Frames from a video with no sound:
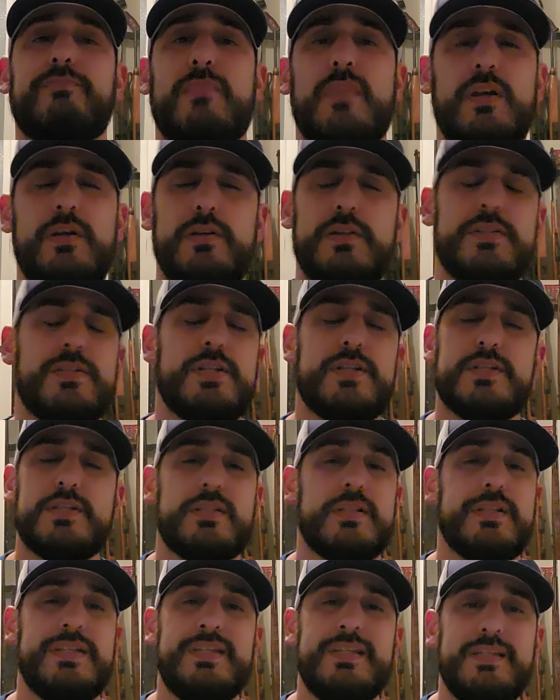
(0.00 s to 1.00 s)
or the Justice
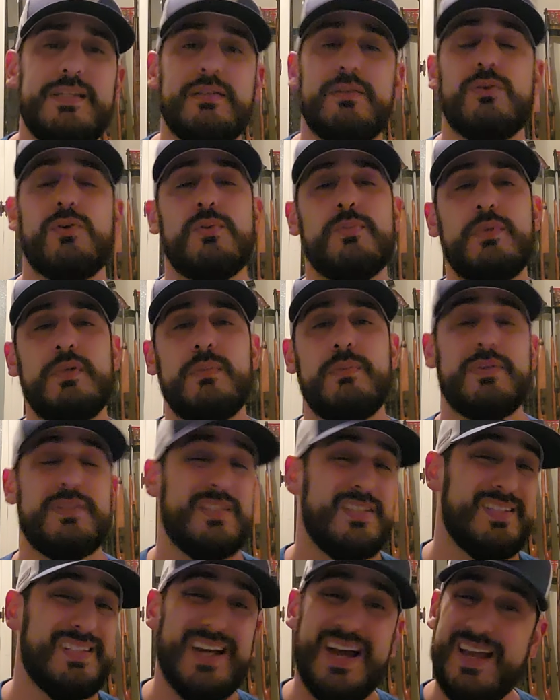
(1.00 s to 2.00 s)
League normally, but
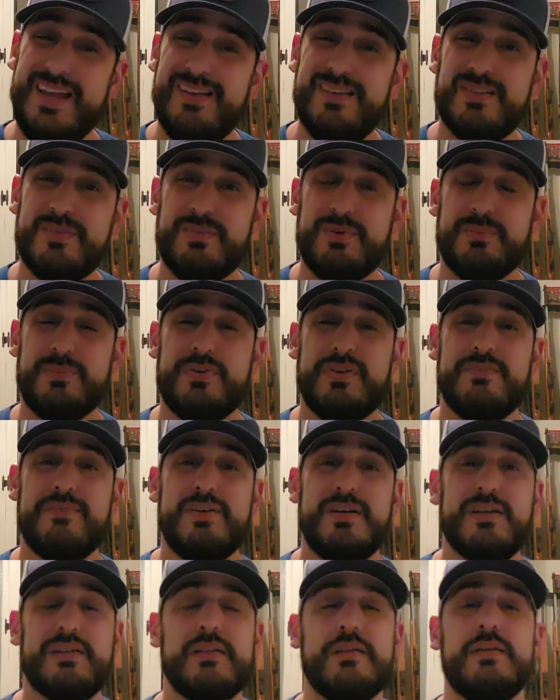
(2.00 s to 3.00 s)
these tie-ins have been pretty
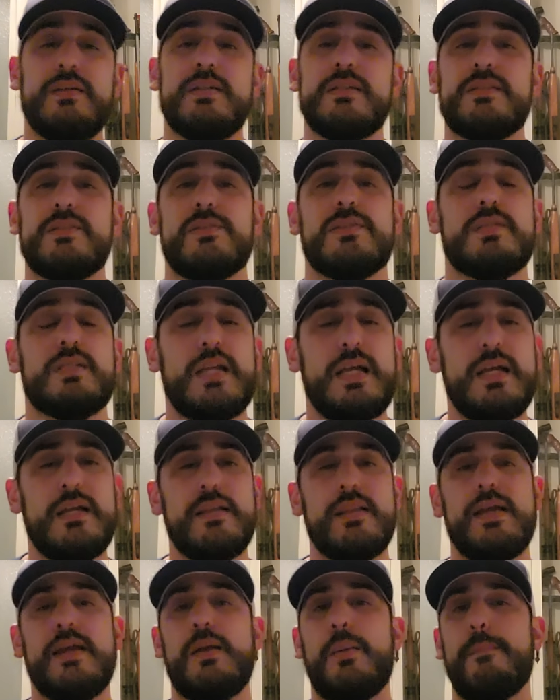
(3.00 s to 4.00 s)
fucking good, so it's kind of
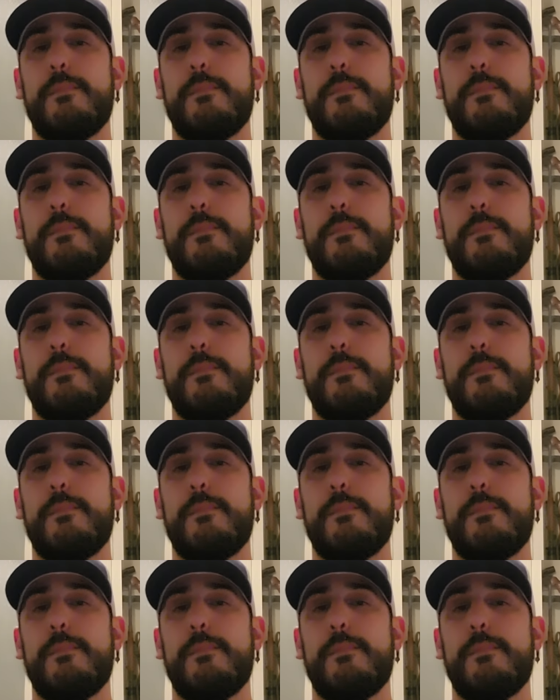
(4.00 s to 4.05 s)
like a